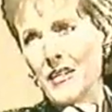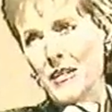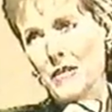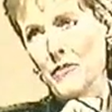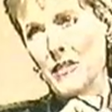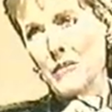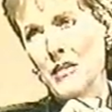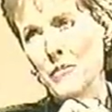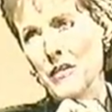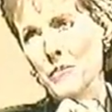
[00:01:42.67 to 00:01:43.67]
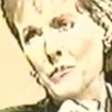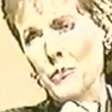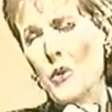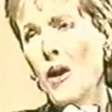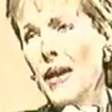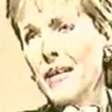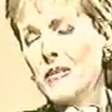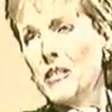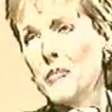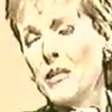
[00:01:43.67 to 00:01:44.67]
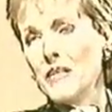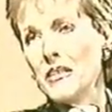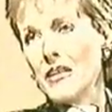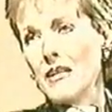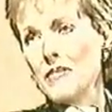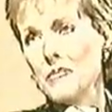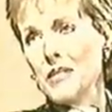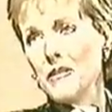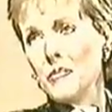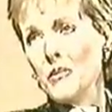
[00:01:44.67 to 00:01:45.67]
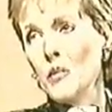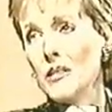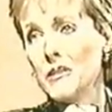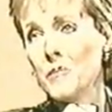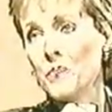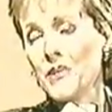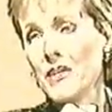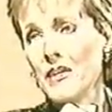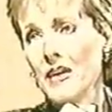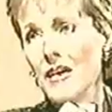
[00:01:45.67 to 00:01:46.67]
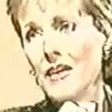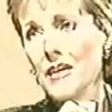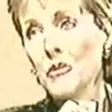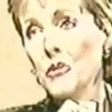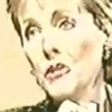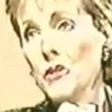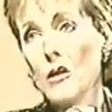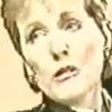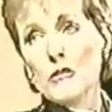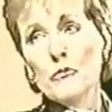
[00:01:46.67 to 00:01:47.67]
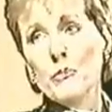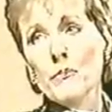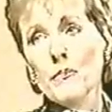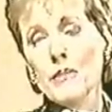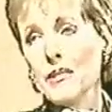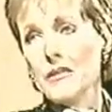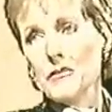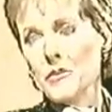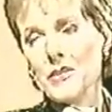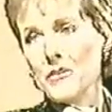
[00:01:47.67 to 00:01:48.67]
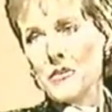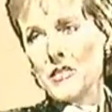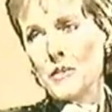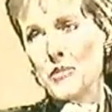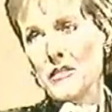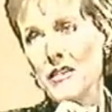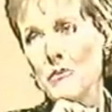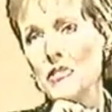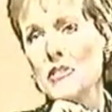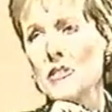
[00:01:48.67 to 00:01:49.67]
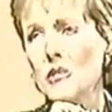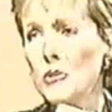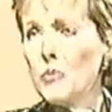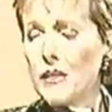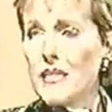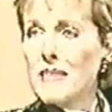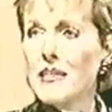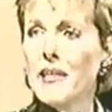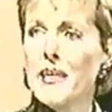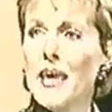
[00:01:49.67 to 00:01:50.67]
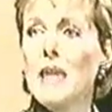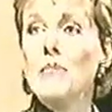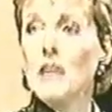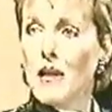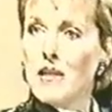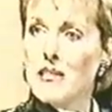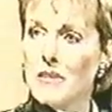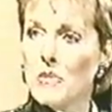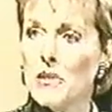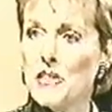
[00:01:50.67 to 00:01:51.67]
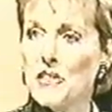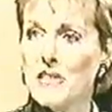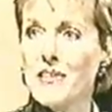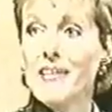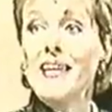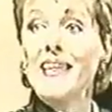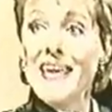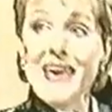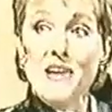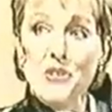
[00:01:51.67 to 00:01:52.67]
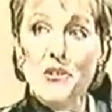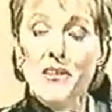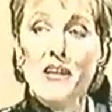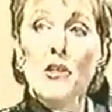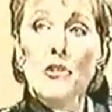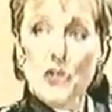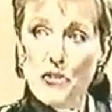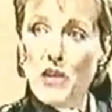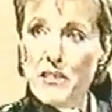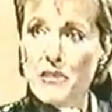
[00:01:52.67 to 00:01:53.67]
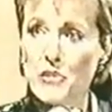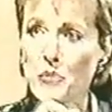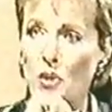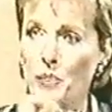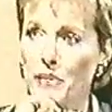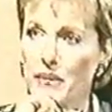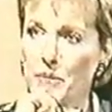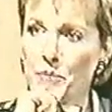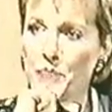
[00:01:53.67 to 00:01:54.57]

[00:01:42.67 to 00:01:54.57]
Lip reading: I felt I might be prying on their private lives. It might not be welcome. And I could not have been given a better reception. They were so pleased that I came to ask the questions and that I cared to try to do it properly.